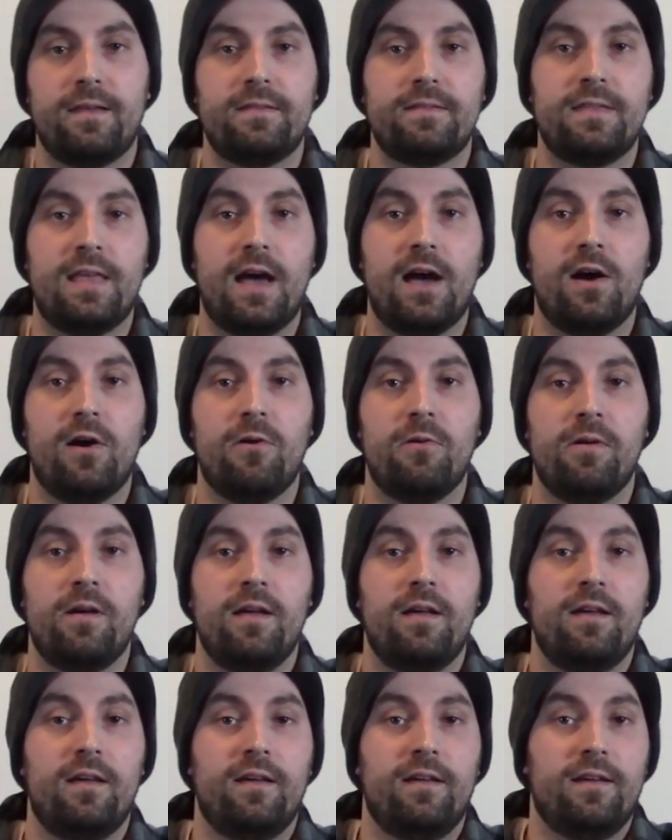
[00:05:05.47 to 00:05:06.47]
Now,
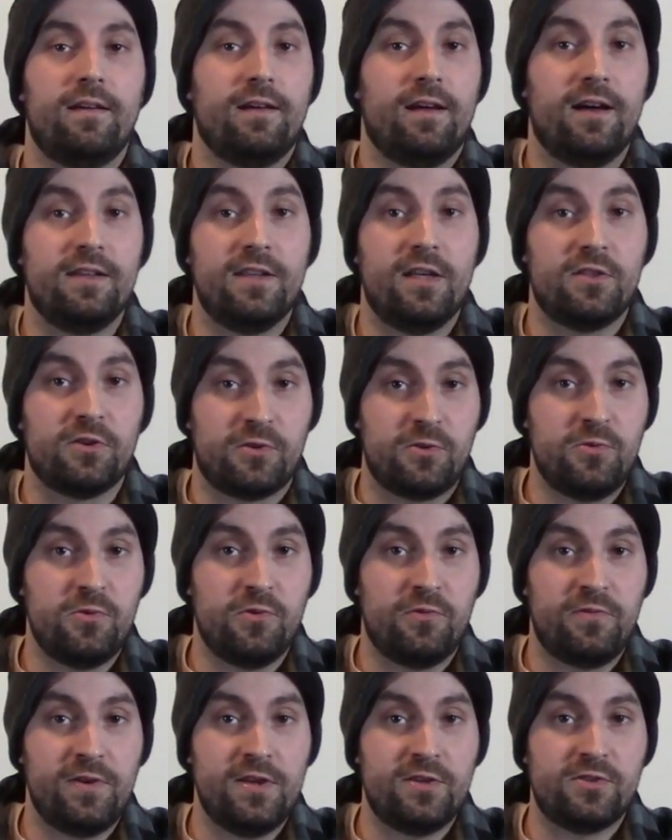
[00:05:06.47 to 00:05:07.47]
another
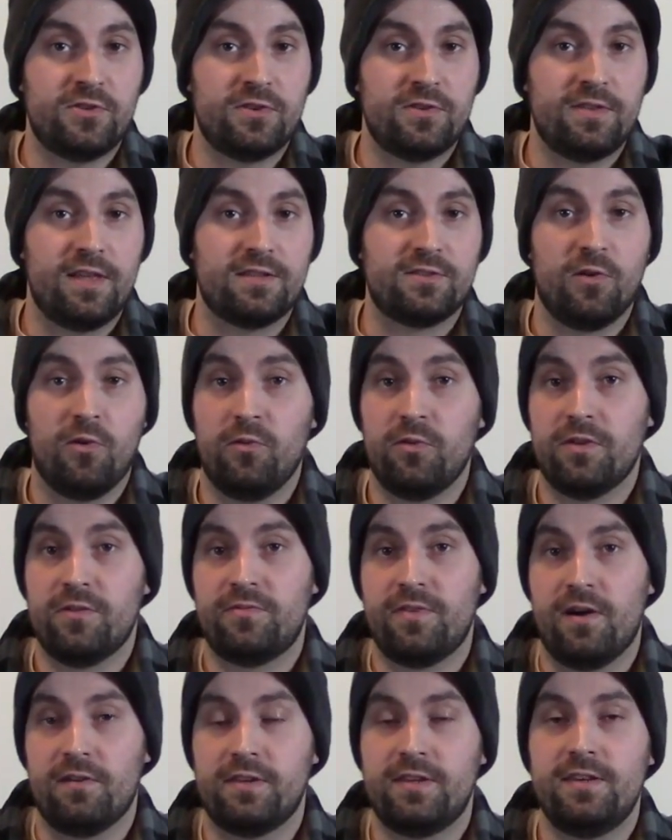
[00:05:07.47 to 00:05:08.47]
cool feature that's only
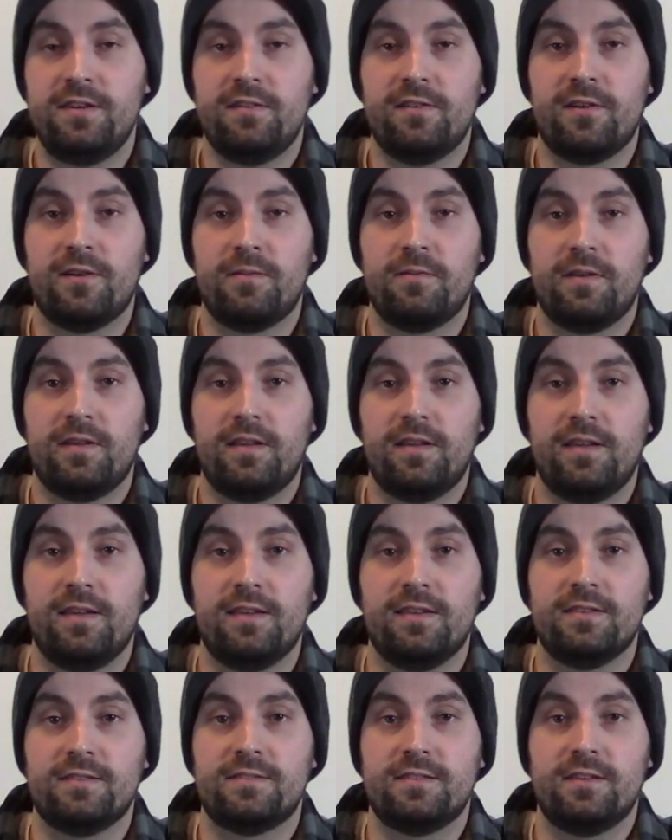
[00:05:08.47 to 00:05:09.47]
found here
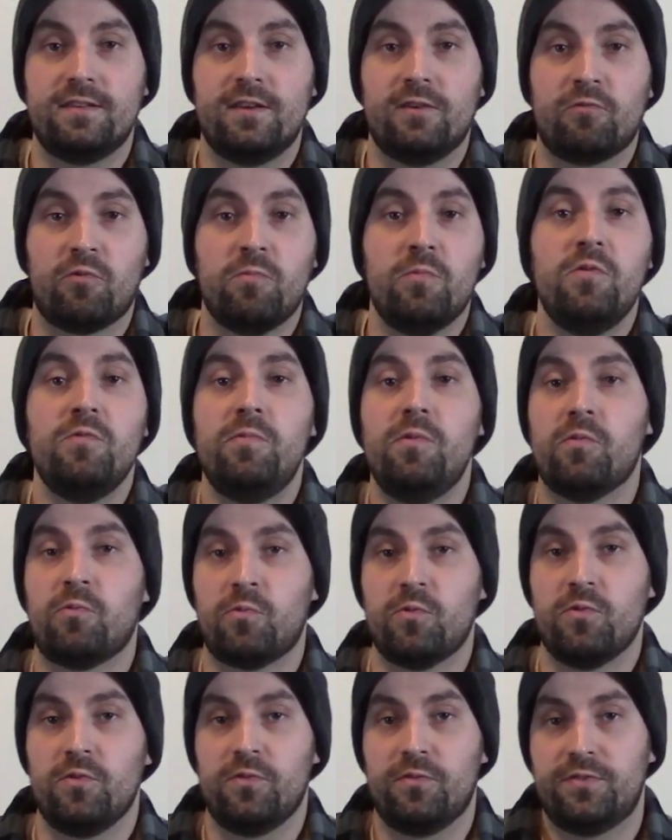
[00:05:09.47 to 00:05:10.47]
is removable
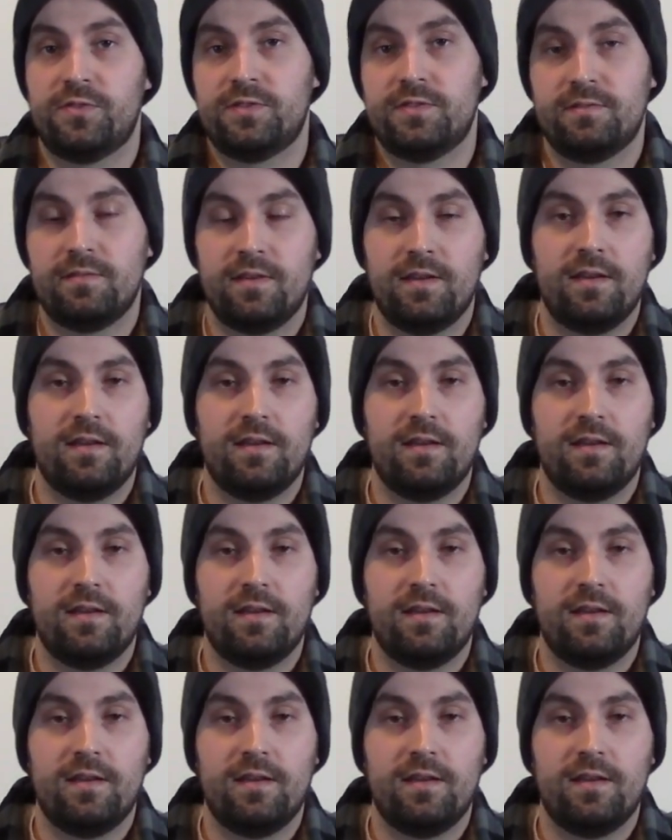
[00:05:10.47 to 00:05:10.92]
roofs.